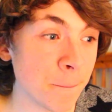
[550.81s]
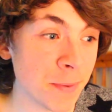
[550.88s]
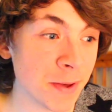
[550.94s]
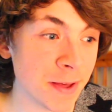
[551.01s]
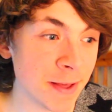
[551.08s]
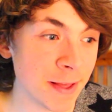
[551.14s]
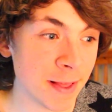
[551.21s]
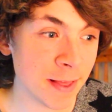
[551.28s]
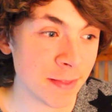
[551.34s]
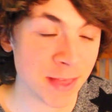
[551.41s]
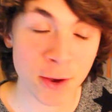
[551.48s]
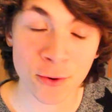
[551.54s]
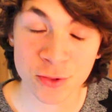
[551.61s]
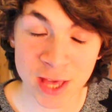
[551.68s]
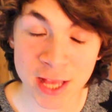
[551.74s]
but
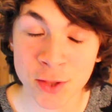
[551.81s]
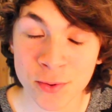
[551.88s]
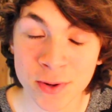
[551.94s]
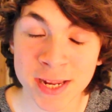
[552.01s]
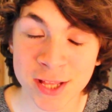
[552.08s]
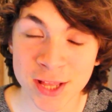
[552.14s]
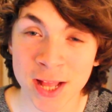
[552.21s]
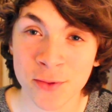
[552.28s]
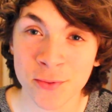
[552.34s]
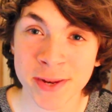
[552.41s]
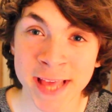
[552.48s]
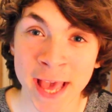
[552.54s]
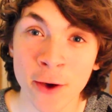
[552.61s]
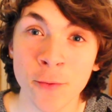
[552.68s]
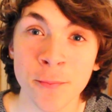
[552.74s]
that will genuinely,
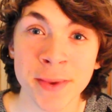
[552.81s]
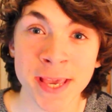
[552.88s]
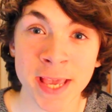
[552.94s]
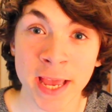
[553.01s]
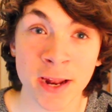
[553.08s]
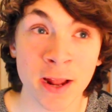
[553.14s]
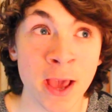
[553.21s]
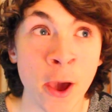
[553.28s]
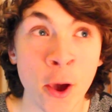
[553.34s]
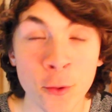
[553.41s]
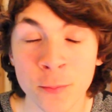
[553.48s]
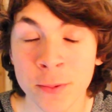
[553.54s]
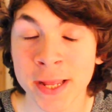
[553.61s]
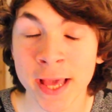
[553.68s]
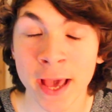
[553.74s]
genuinely help me, and I
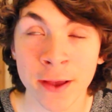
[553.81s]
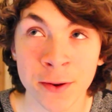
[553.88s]
hopefully,